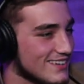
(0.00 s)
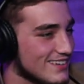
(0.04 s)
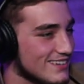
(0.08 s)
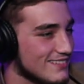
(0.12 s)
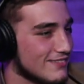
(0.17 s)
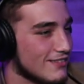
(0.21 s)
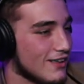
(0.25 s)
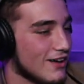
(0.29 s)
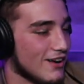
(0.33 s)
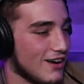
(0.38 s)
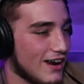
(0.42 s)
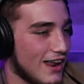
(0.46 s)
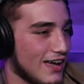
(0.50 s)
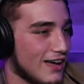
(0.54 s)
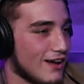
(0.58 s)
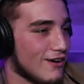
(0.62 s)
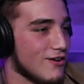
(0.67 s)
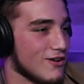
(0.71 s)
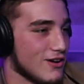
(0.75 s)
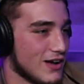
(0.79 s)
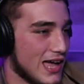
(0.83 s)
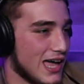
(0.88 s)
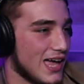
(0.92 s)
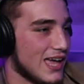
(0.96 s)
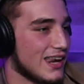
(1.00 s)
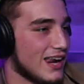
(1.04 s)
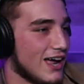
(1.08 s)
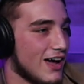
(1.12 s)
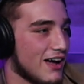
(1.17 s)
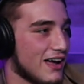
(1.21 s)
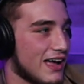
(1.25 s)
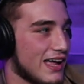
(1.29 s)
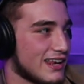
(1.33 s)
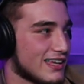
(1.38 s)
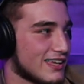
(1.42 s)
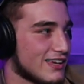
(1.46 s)
Yeah. Uh, no, like okay,
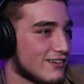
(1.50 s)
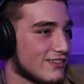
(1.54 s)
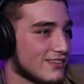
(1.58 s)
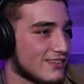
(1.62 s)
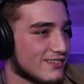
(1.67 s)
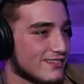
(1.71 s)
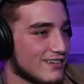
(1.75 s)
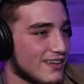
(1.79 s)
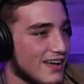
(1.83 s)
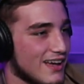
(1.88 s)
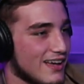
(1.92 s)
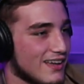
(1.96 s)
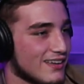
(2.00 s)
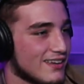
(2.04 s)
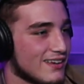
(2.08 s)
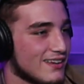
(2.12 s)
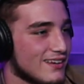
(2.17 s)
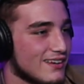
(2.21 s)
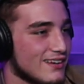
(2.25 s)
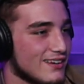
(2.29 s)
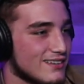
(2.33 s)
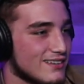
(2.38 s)
now I gotta kill this guy.